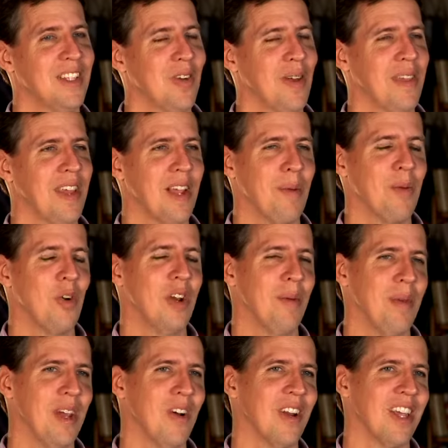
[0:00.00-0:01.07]
So I think I'm going
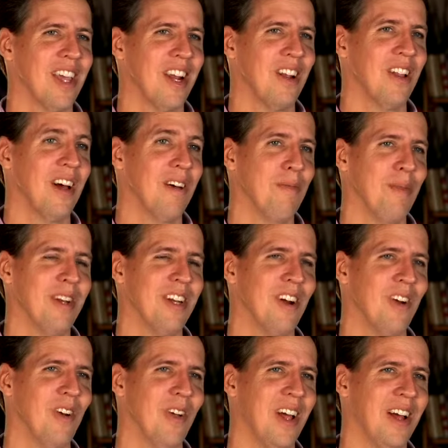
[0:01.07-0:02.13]
to be able to get a lot of
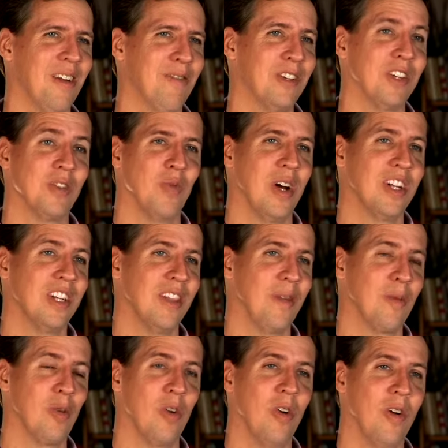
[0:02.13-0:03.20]
material out of just watching
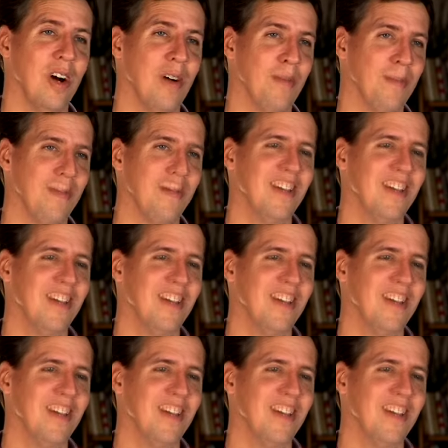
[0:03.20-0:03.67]
them grow up.